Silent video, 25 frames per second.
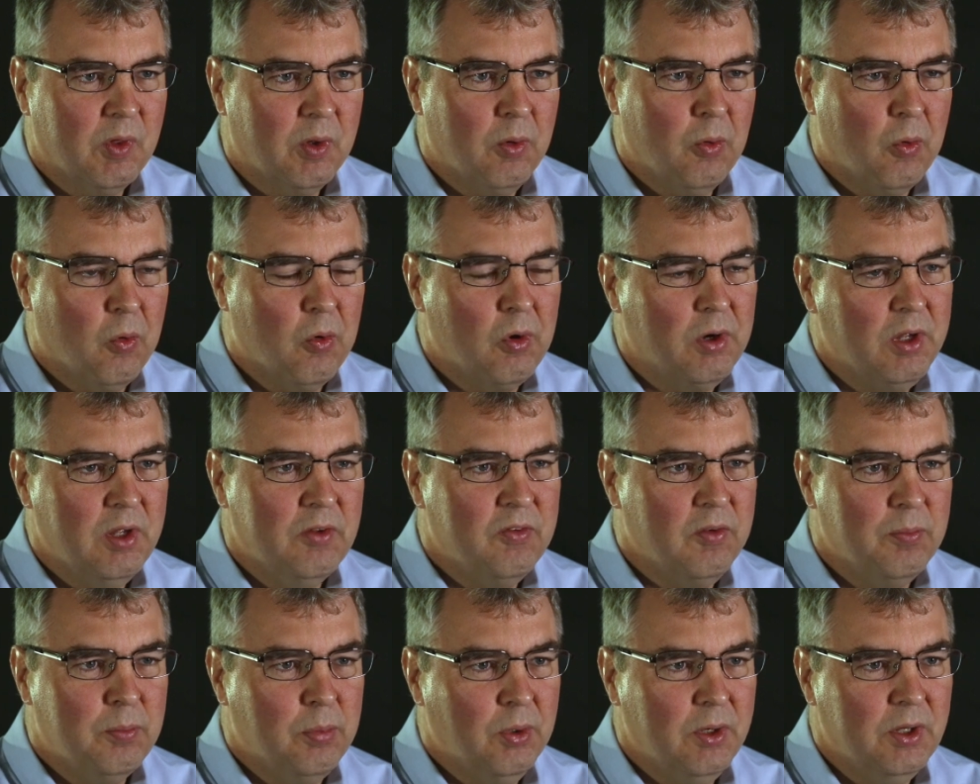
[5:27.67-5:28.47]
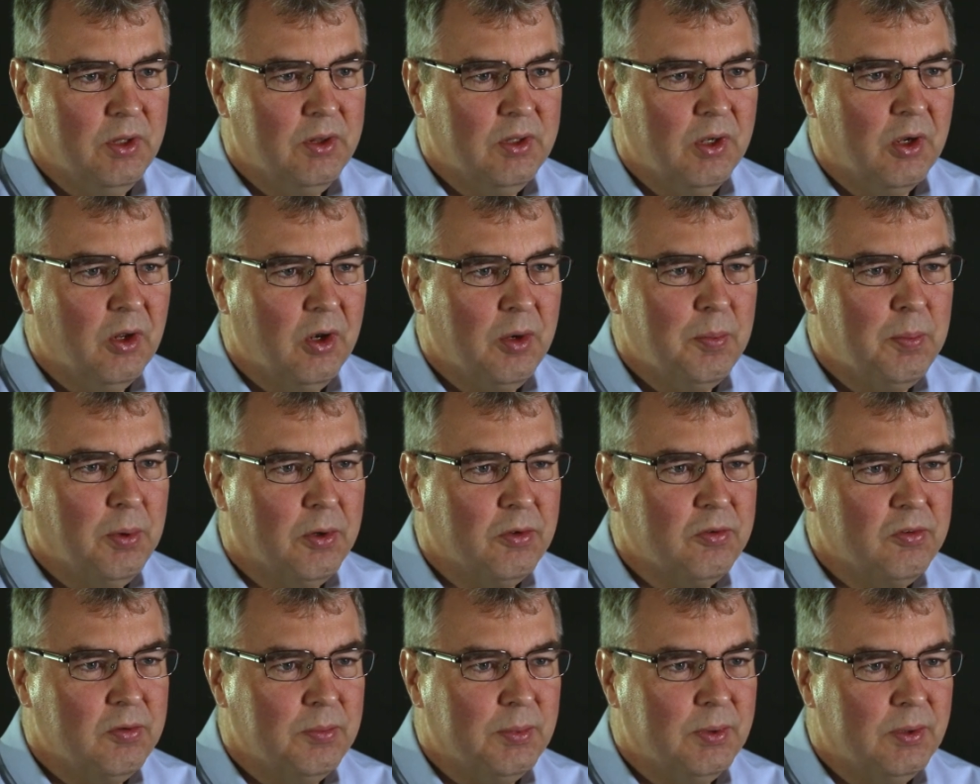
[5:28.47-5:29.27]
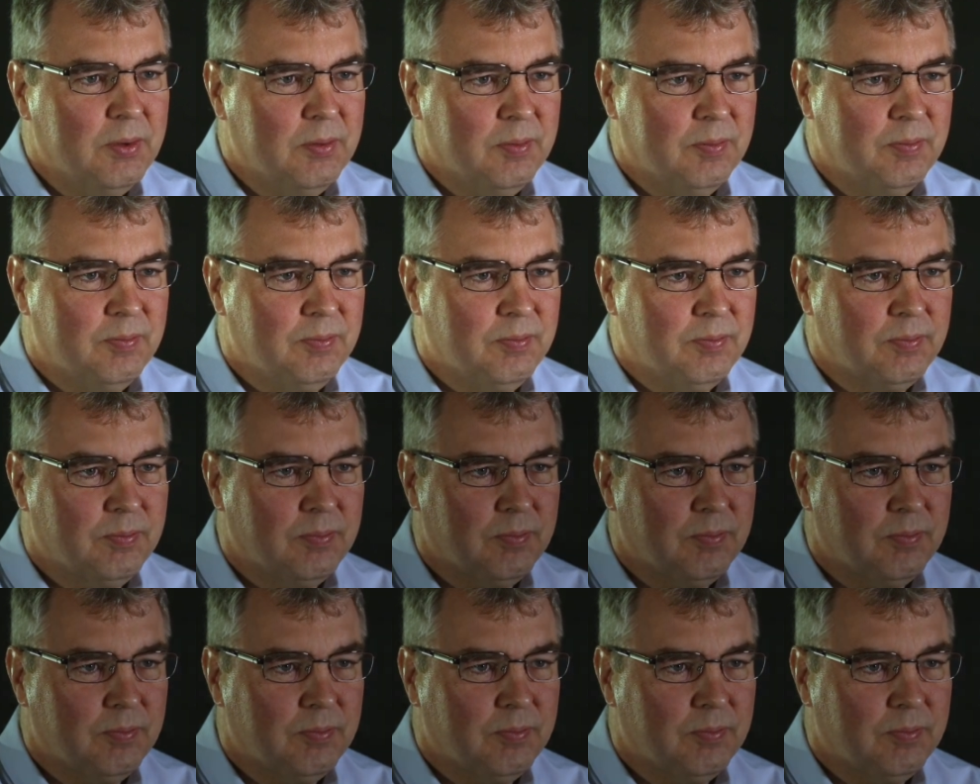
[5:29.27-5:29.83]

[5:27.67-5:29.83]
or even politically possible. Mm.